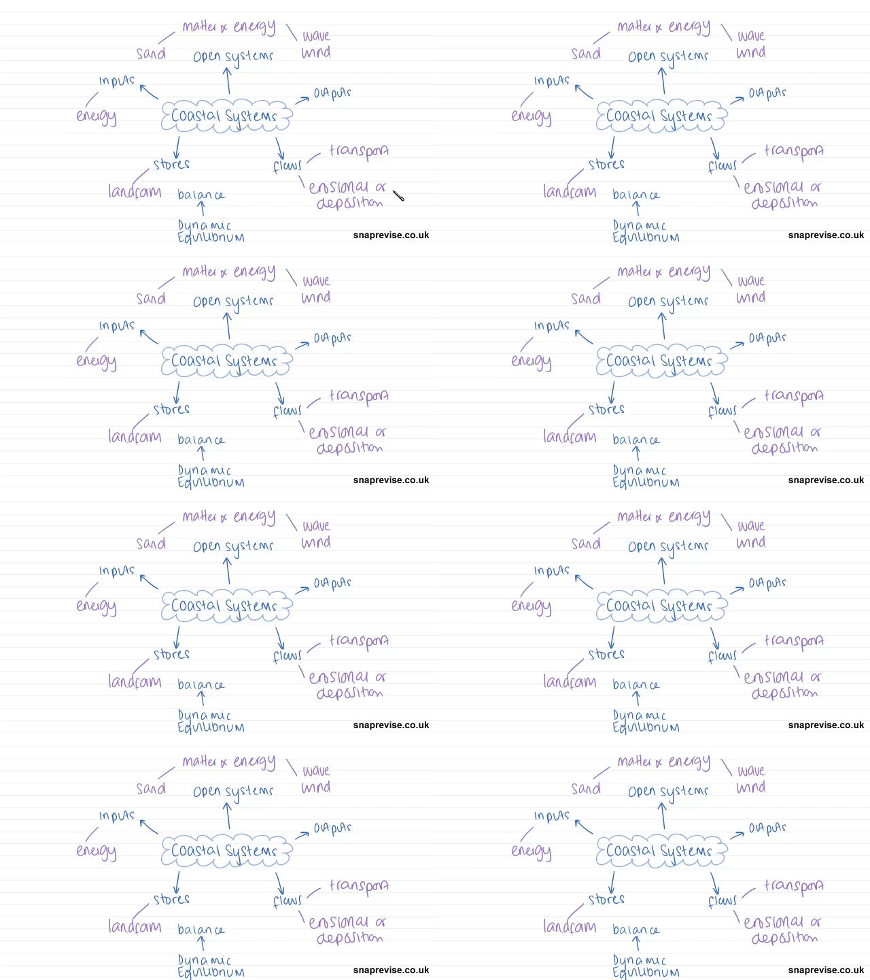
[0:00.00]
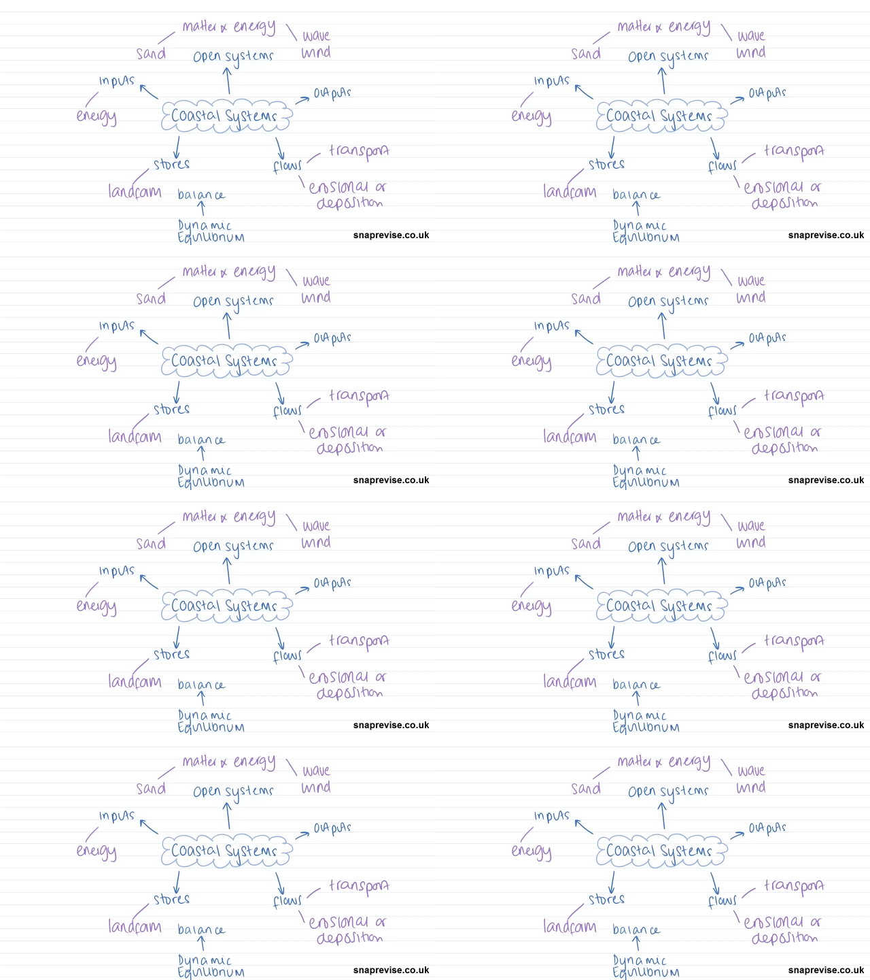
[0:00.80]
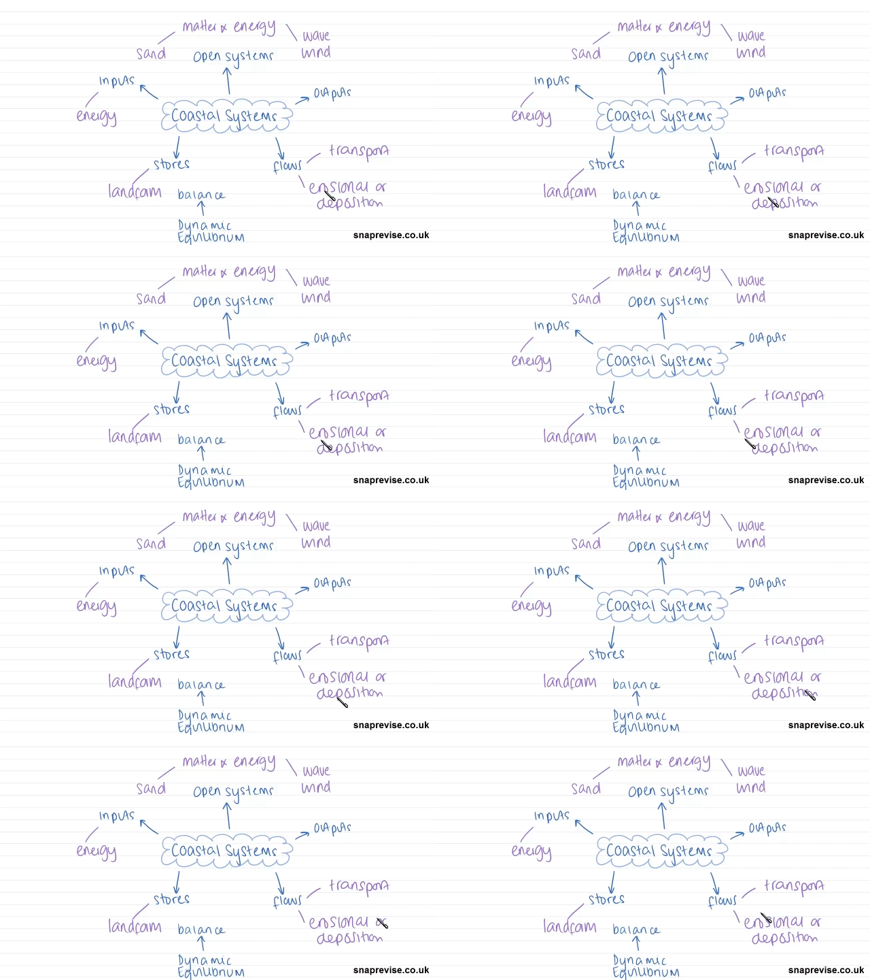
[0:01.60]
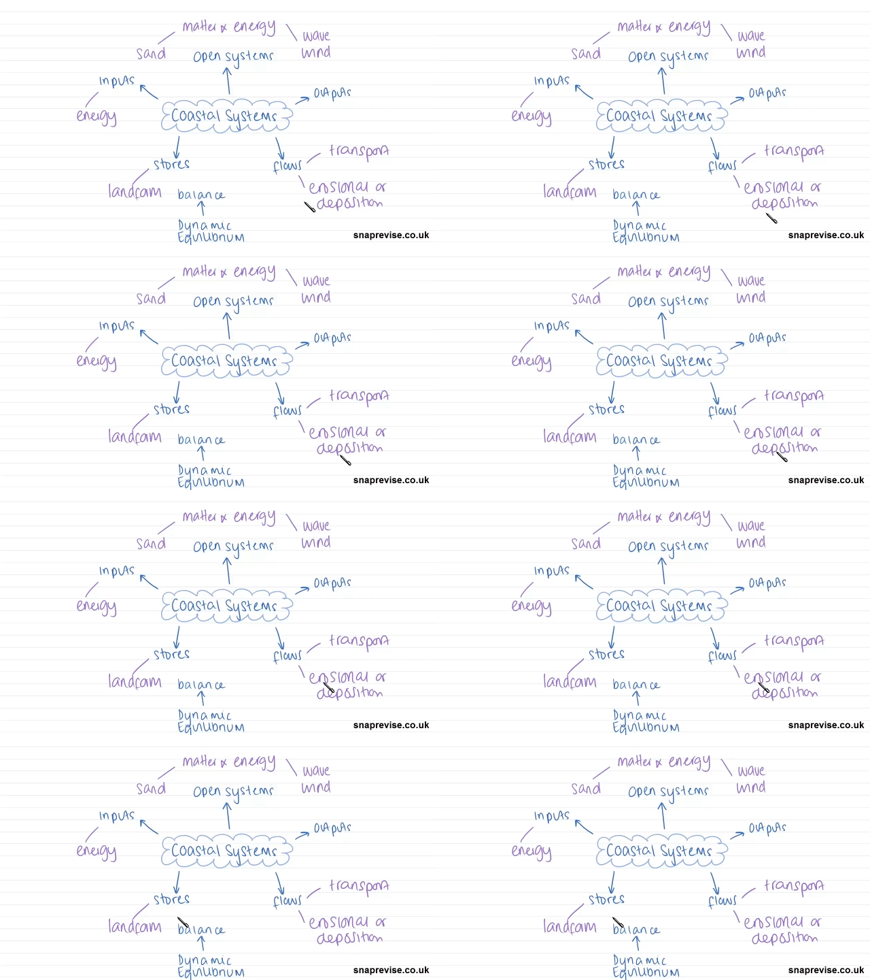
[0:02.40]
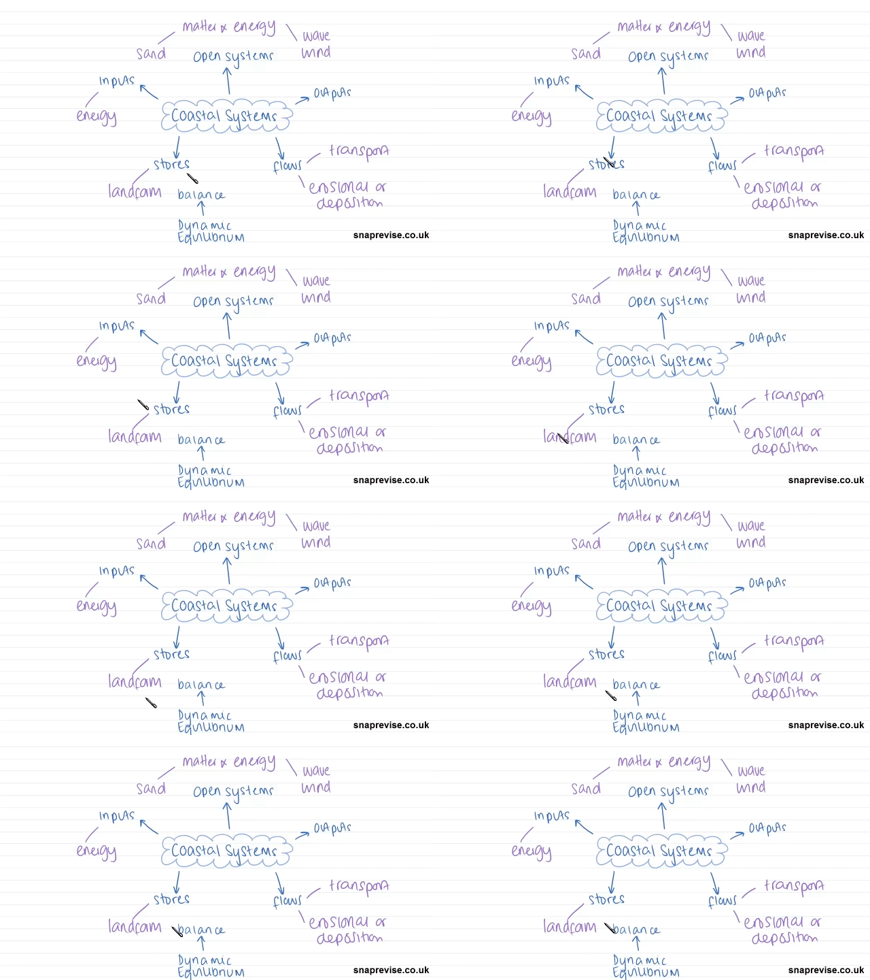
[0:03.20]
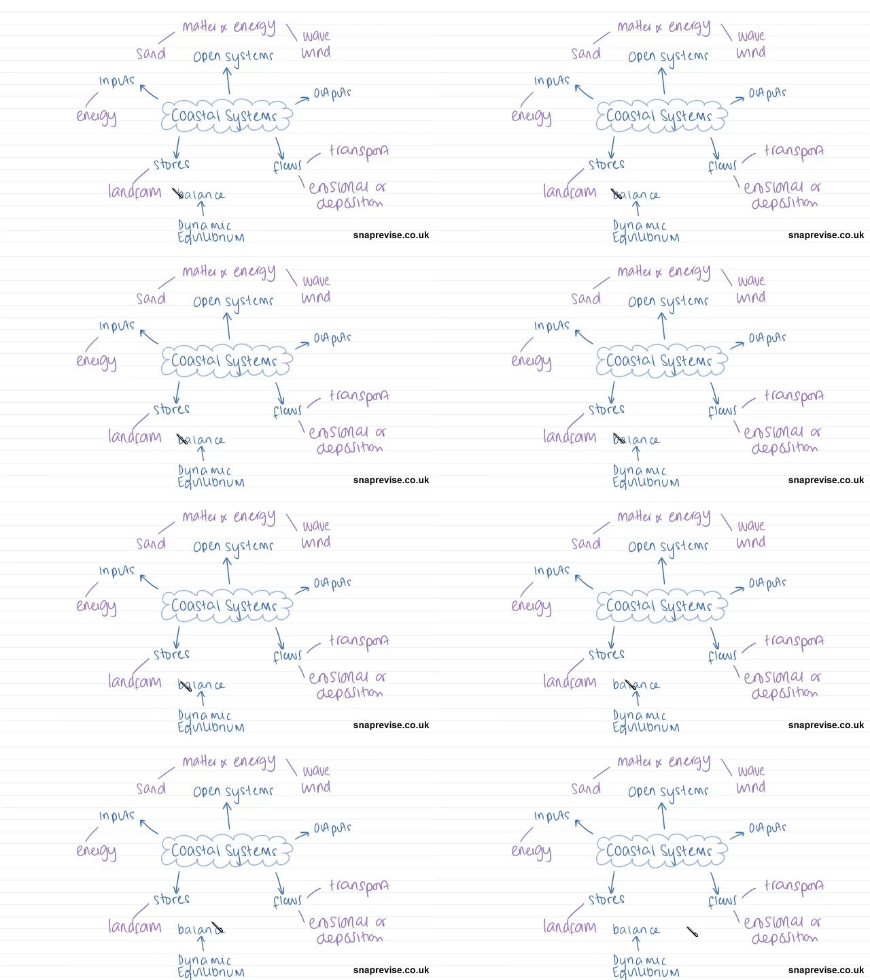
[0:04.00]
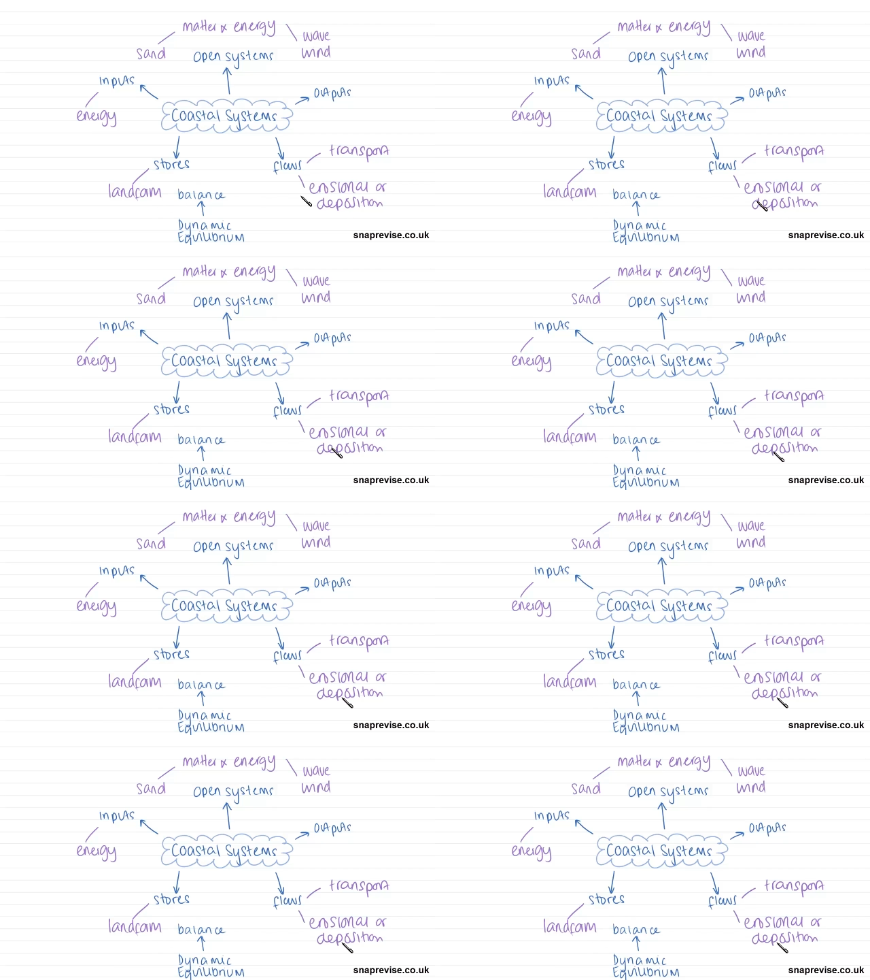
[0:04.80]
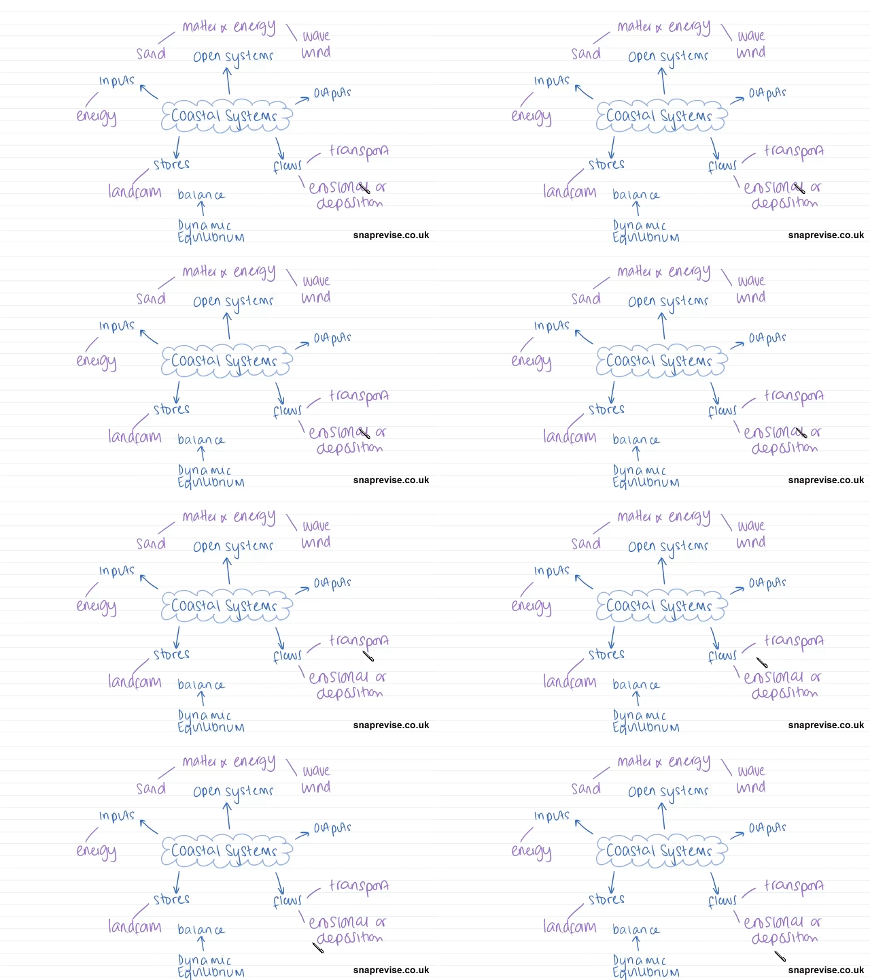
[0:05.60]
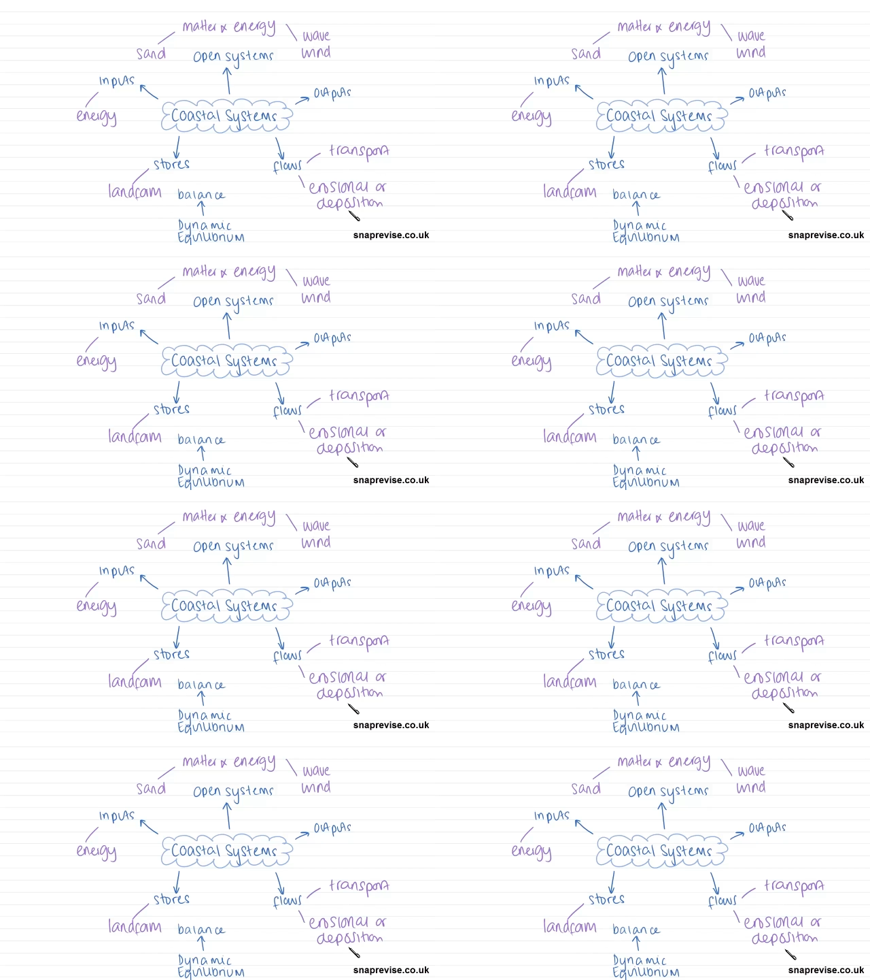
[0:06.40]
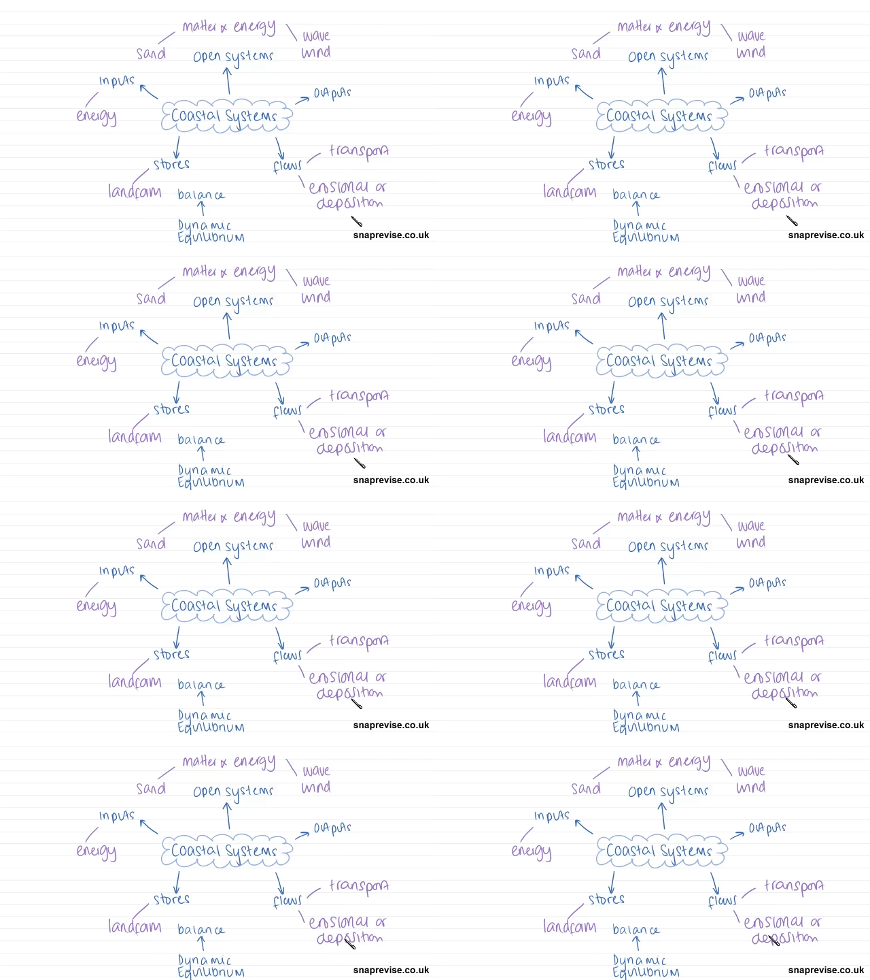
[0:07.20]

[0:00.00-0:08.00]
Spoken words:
No face is visible, so there are no lips to read.